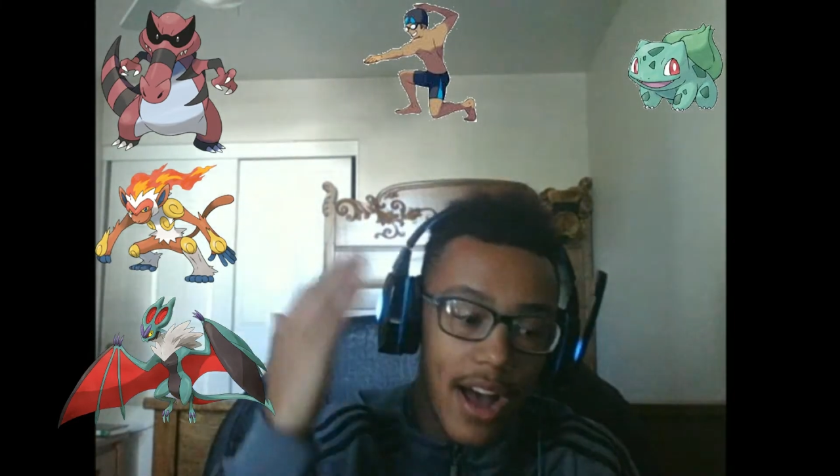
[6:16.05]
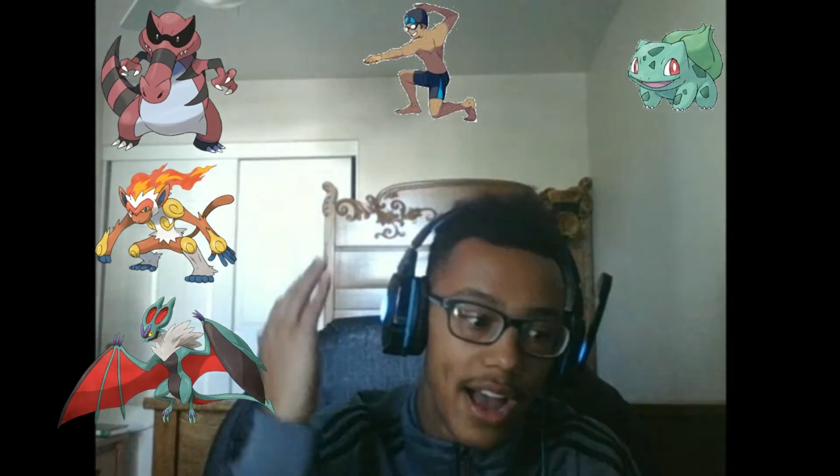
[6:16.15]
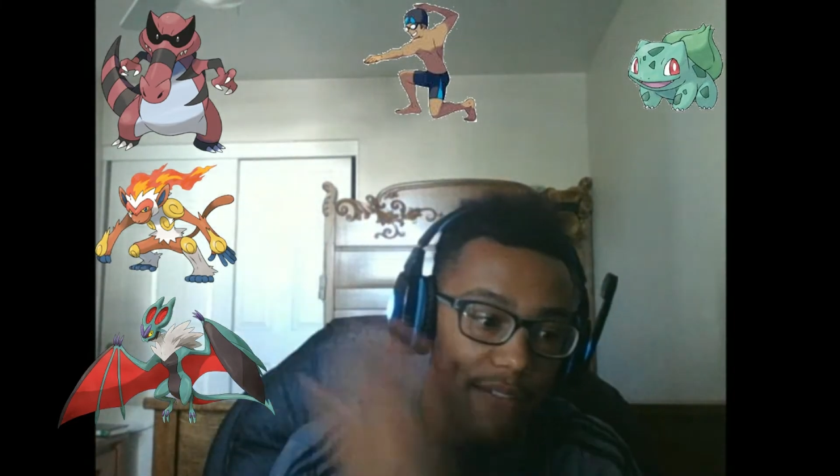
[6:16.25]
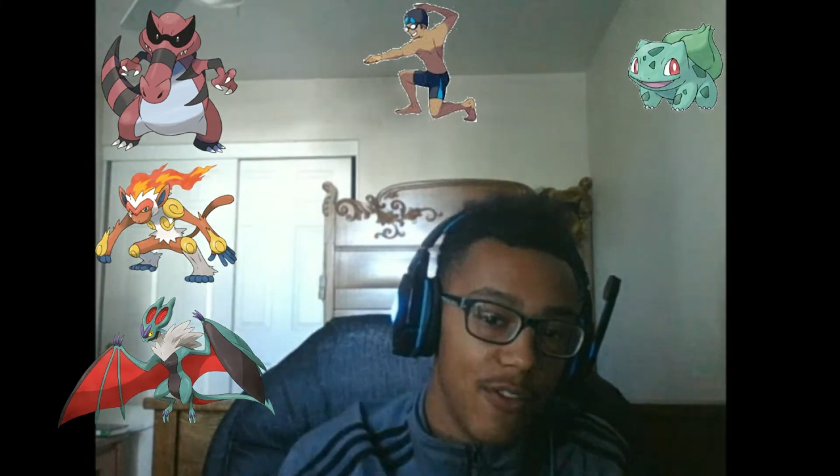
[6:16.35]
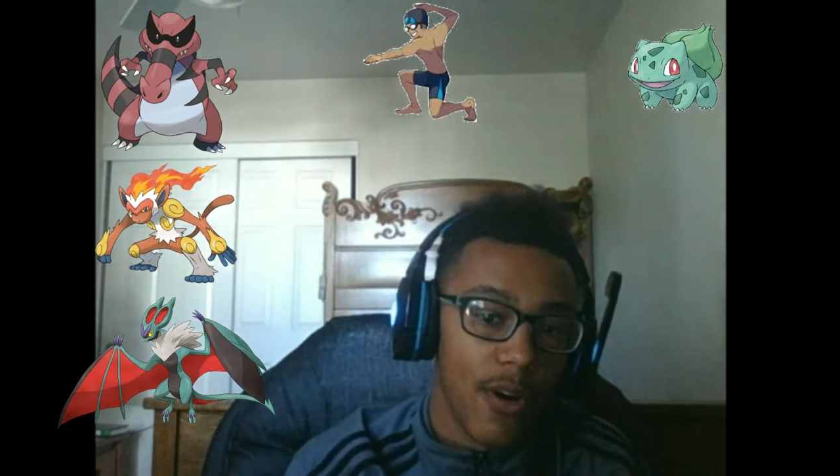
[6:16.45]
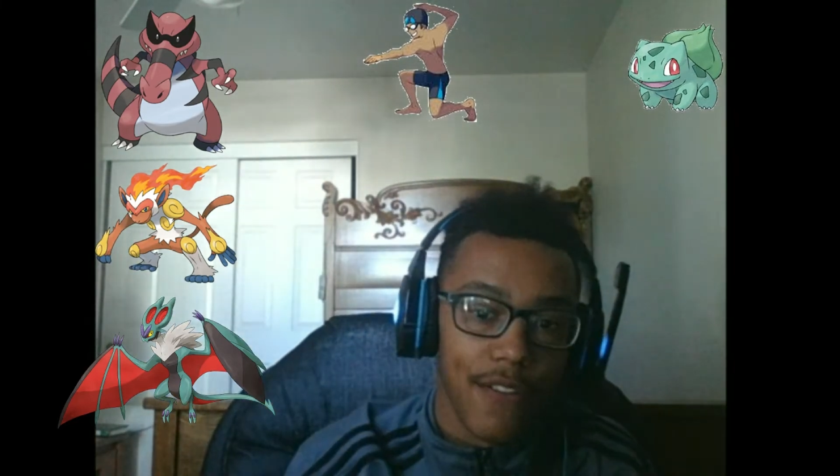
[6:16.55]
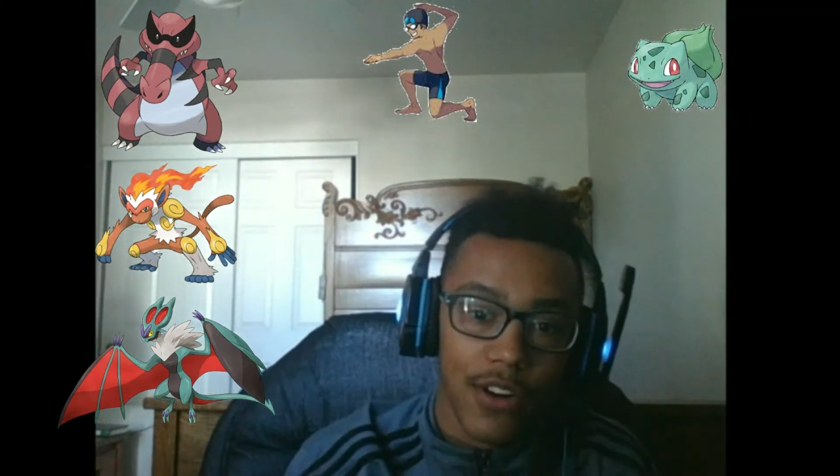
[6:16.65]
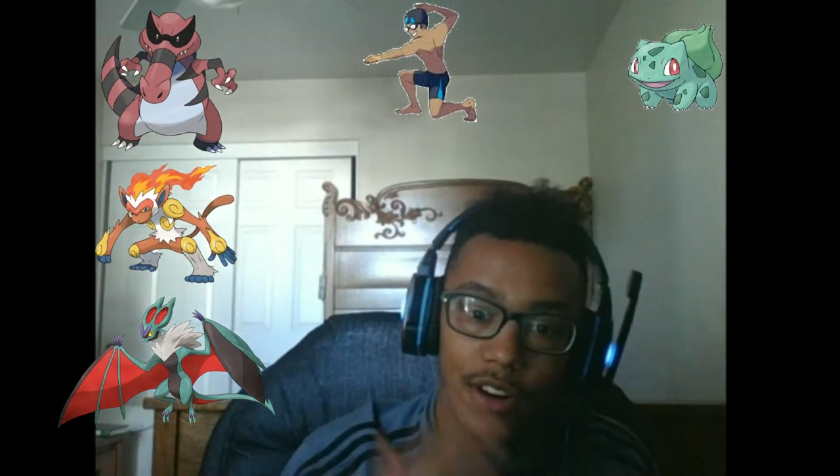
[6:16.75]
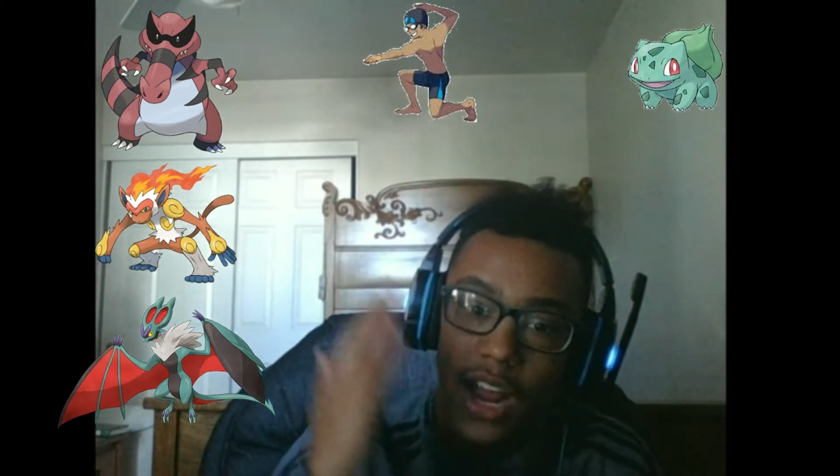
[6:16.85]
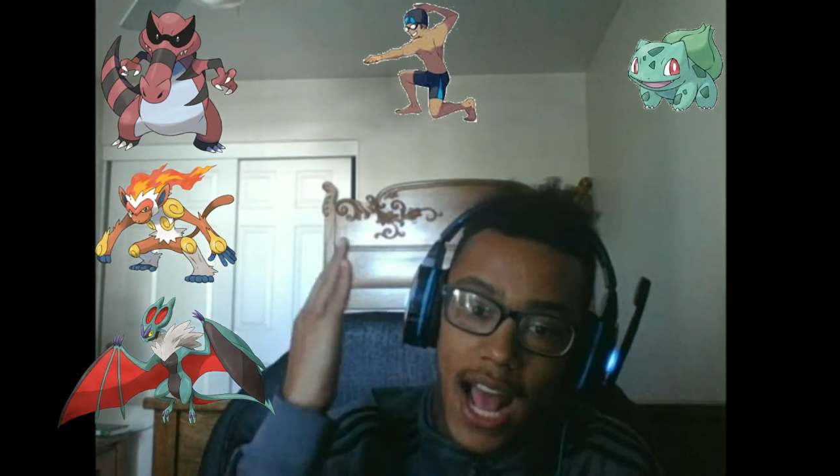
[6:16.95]
I have
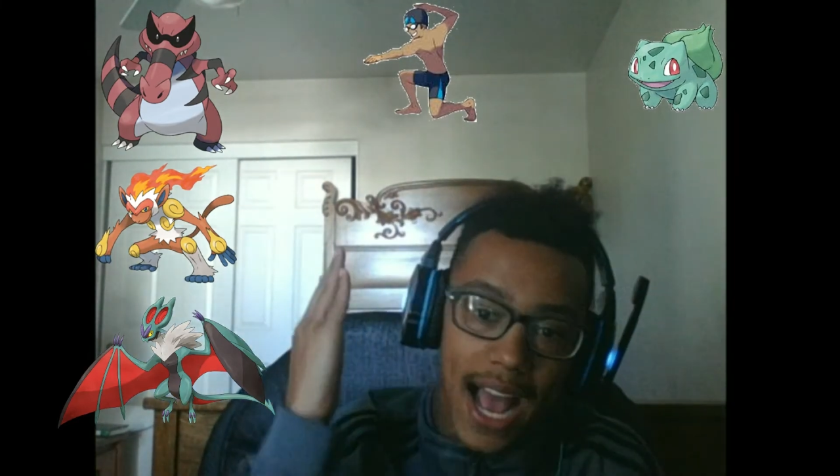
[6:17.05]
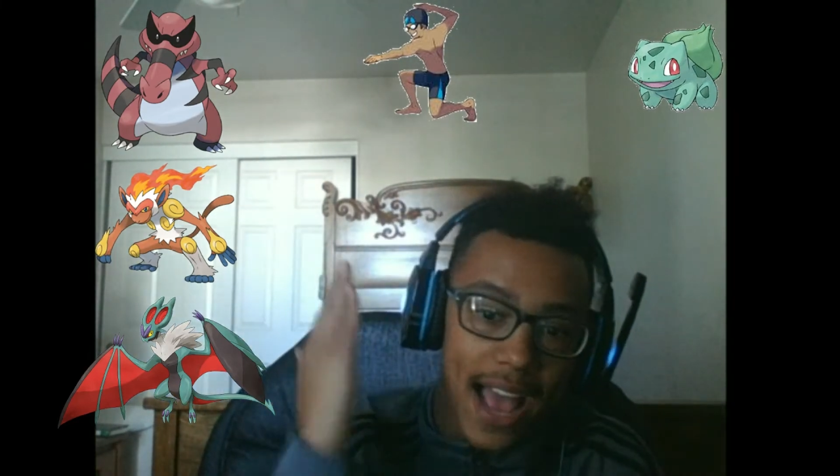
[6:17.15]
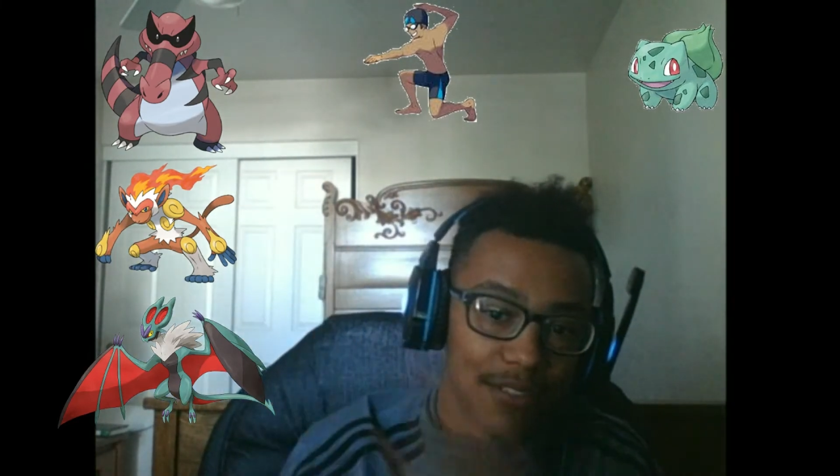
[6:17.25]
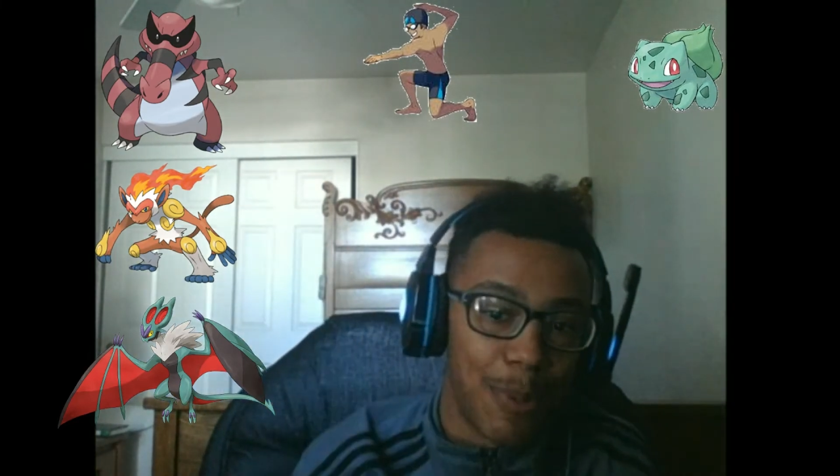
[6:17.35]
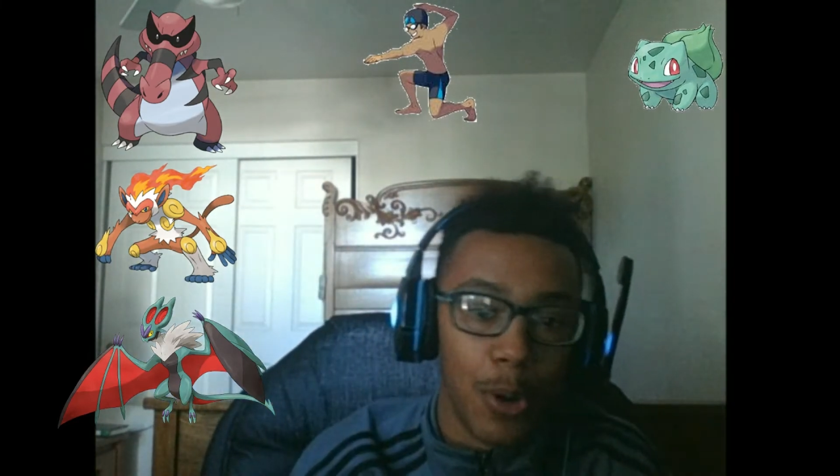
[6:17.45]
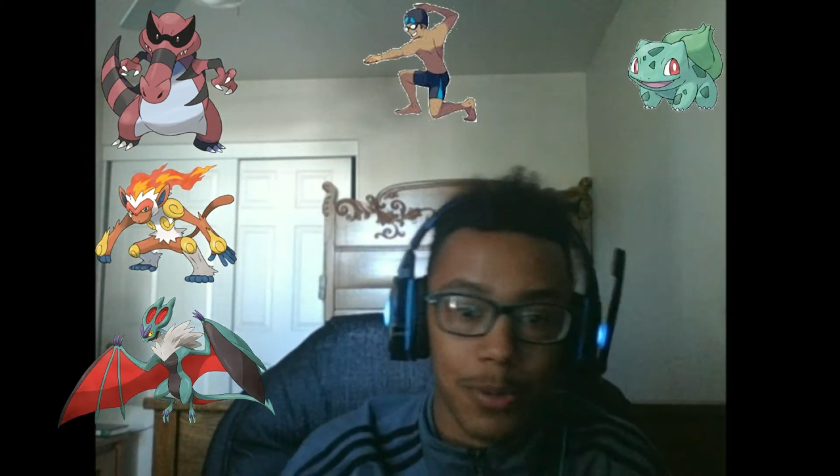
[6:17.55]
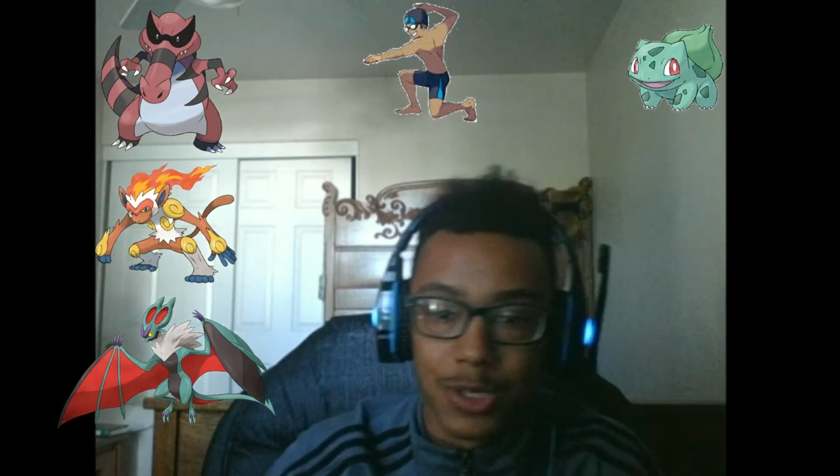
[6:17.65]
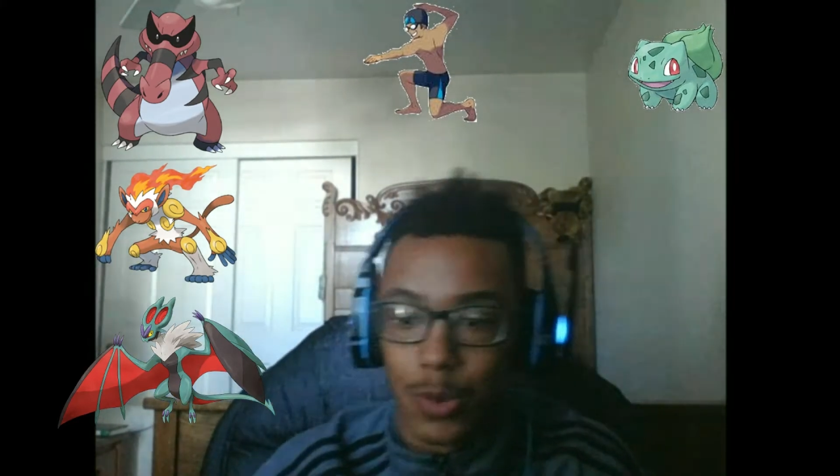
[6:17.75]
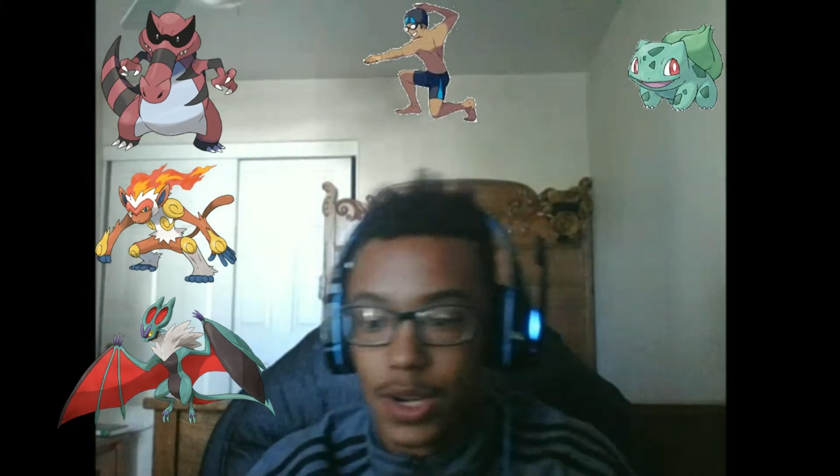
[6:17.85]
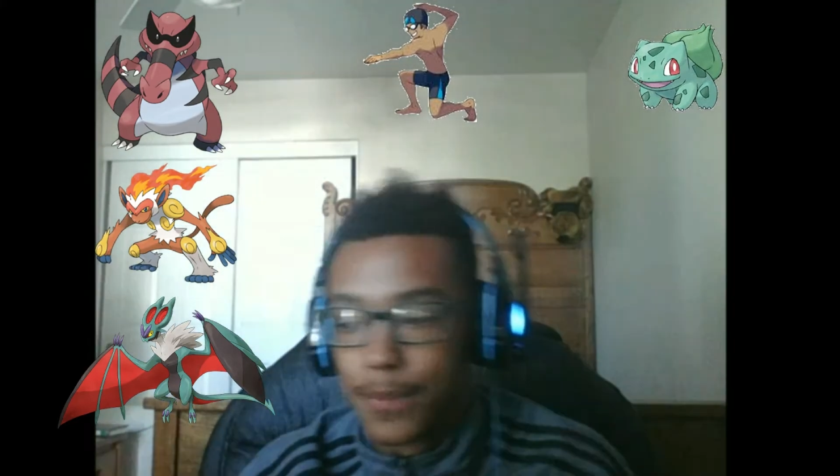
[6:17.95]
Noivern, I have
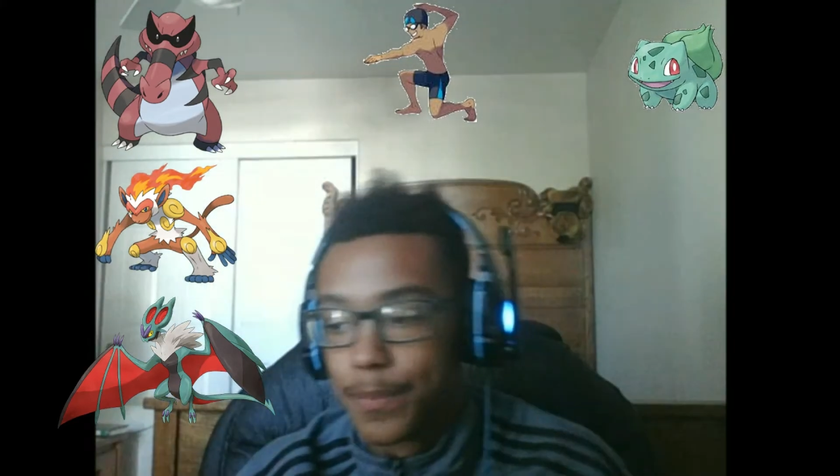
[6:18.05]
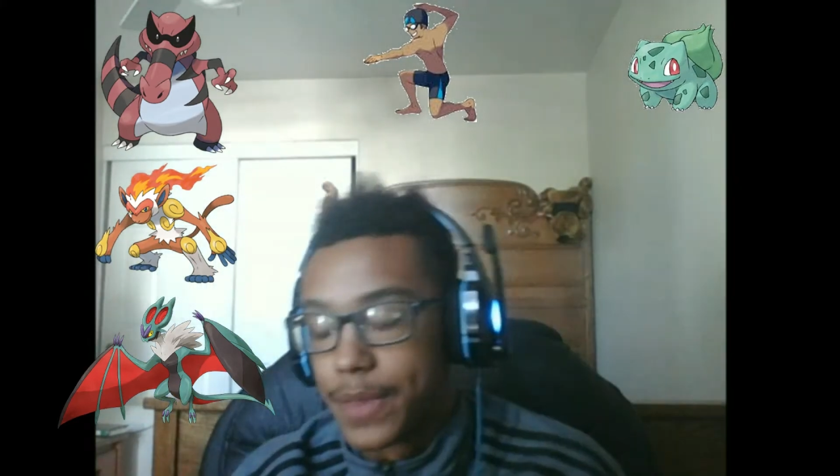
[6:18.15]
Bulbasaur.